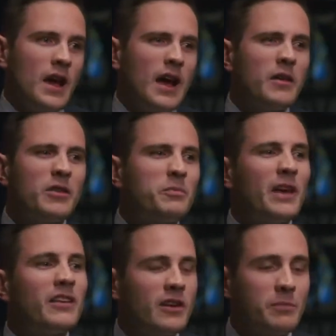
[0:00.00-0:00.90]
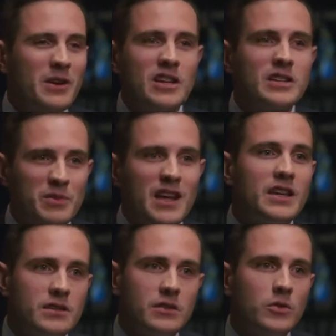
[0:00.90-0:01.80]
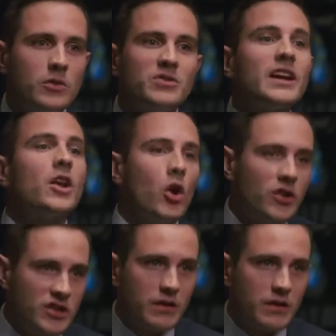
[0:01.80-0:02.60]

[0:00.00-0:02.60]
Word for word: uh, especially as it pertains to technology,